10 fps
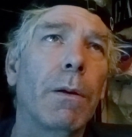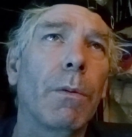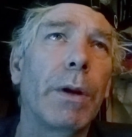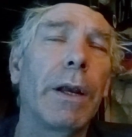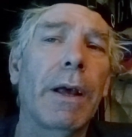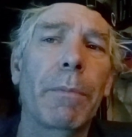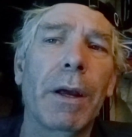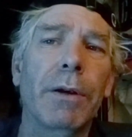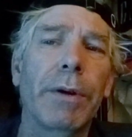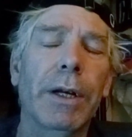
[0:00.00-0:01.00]
We need that
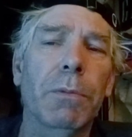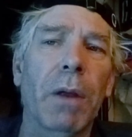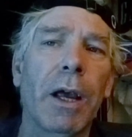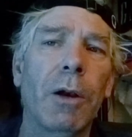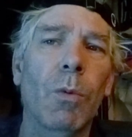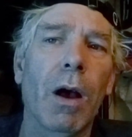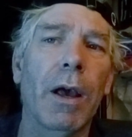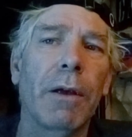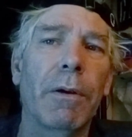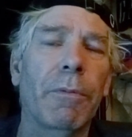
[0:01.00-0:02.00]
man to explain
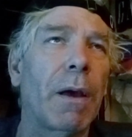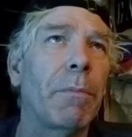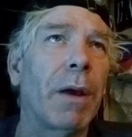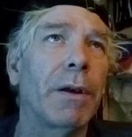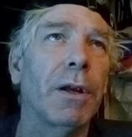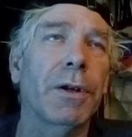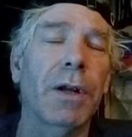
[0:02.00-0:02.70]
why. If that man does